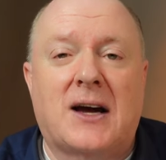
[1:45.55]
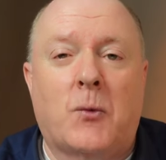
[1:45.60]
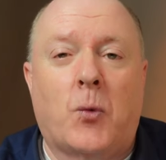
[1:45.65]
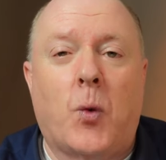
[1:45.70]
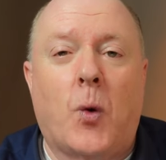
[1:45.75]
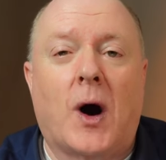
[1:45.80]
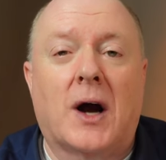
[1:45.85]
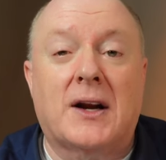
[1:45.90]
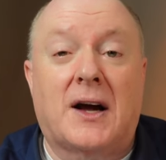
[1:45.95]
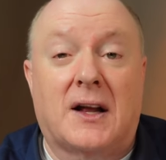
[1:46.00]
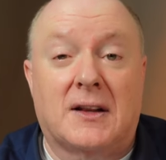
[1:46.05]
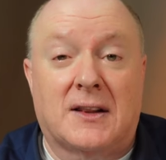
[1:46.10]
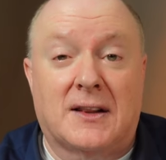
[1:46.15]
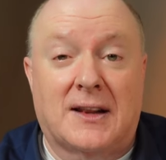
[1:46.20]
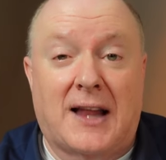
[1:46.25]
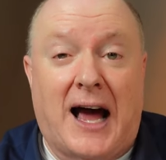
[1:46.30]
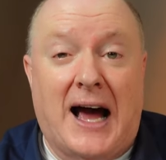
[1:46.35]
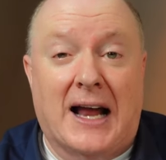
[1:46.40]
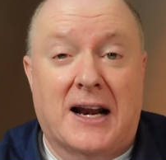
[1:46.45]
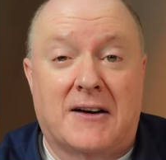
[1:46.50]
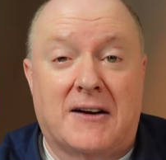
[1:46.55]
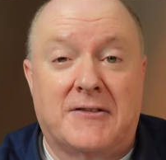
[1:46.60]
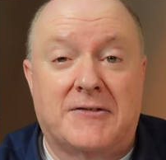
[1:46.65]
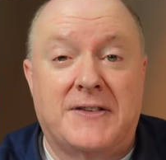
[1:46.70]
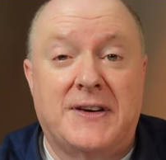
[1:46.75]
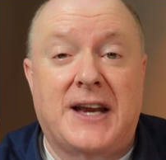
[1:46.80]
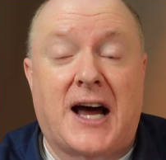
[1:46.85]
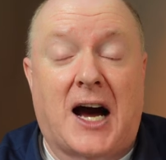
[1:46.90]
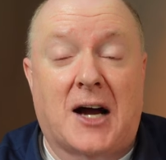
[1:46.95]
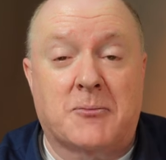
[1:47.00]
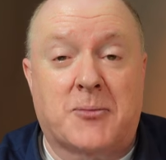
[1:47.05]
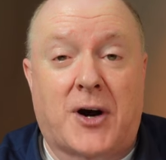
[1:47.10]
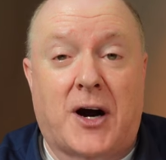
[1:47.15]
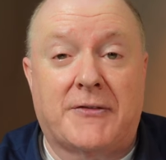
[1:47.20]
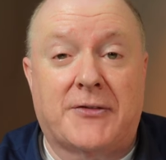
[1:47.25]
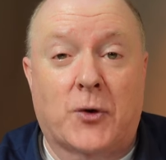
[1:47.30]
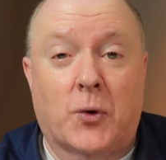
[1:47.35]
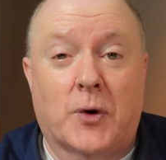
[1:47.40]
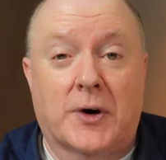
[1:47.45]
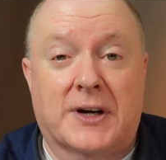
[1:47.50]
what a lot of
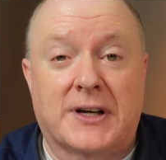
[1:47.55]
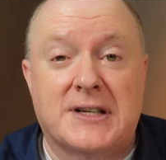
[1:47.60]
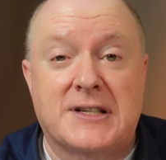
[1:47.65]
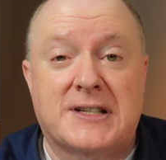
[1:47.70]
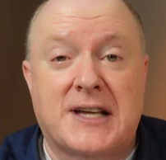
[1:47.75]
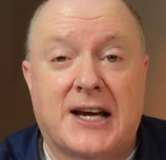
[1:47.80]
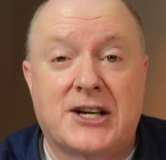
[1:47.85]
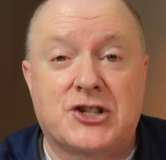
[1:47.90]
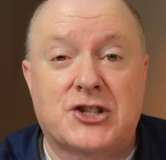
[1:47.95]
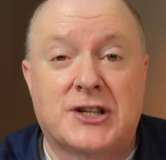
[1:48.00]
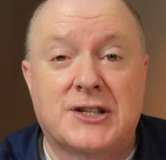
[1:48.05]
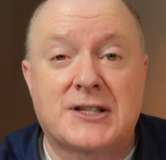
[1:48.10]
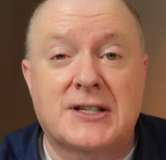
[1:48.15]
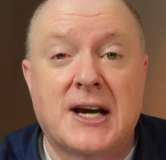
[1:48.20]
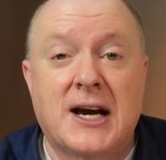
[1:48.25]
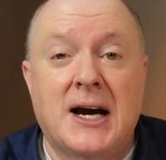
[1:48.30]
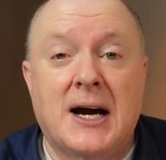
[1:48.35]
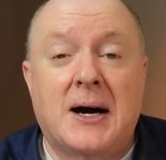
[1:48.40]
nonprofit organizations,